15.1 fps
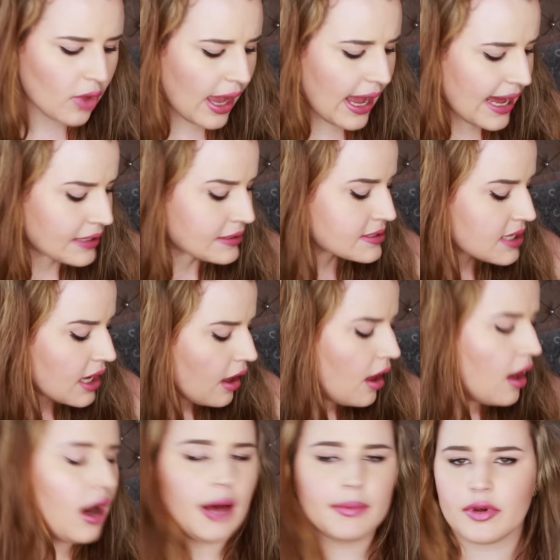And
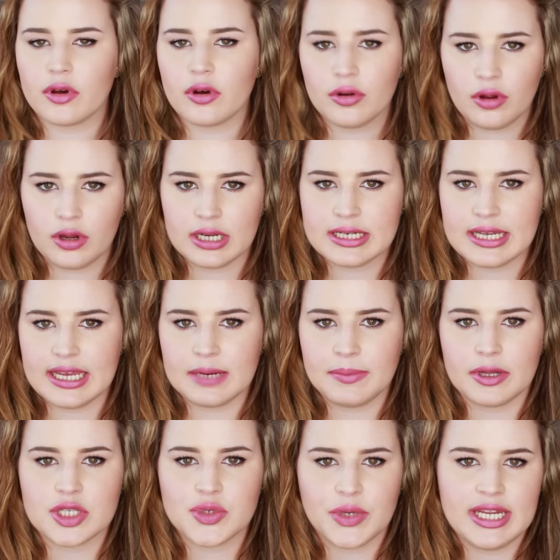I'm going on holiday in
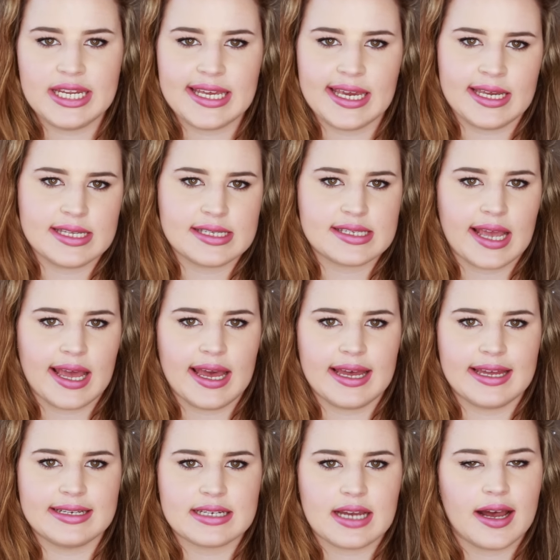about 20 days
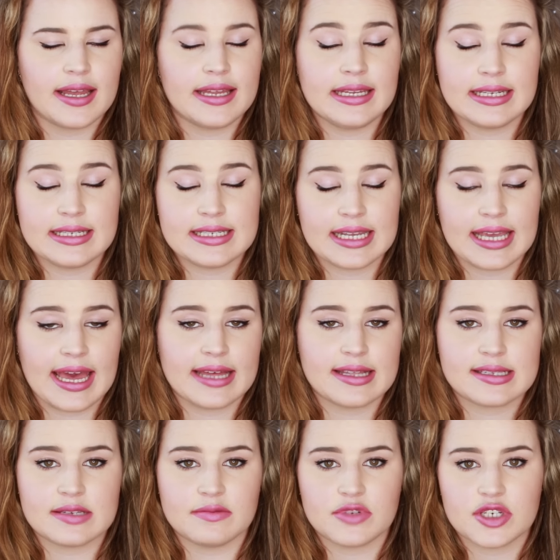and I need to
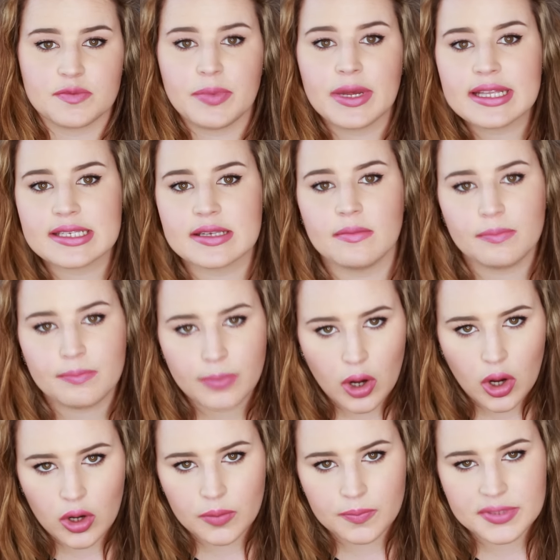get some just bits and
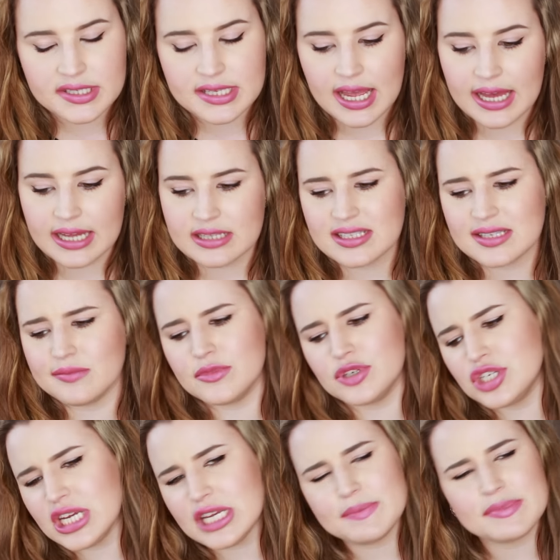bobs and some
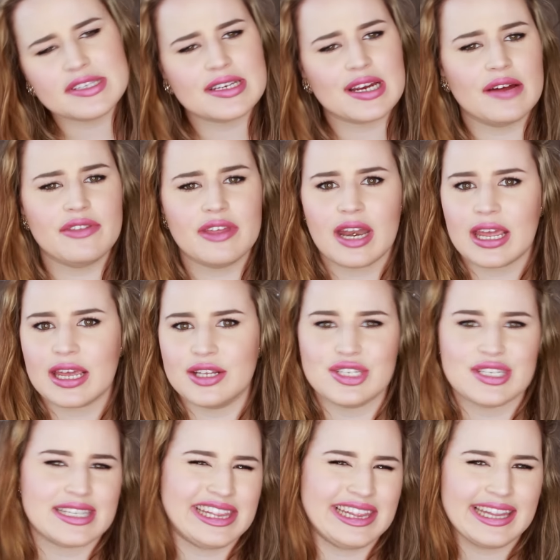cheap stuff that I can
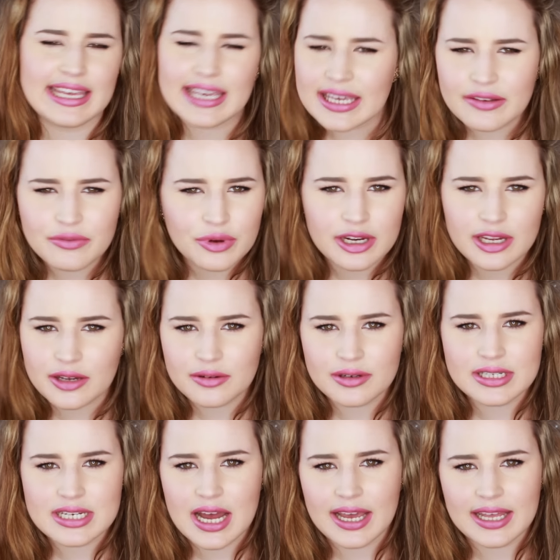just leave when I go
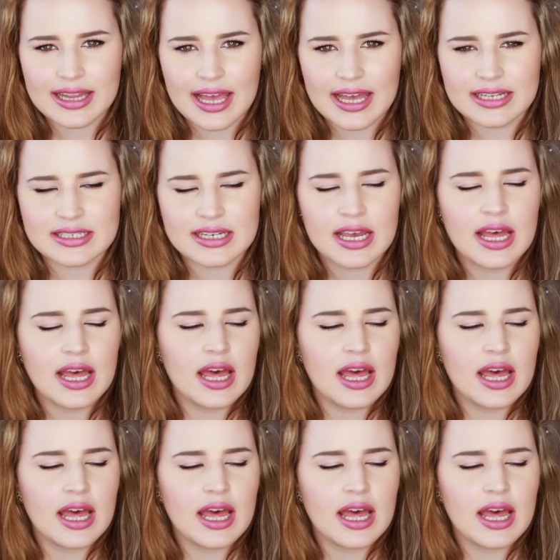to Thailand.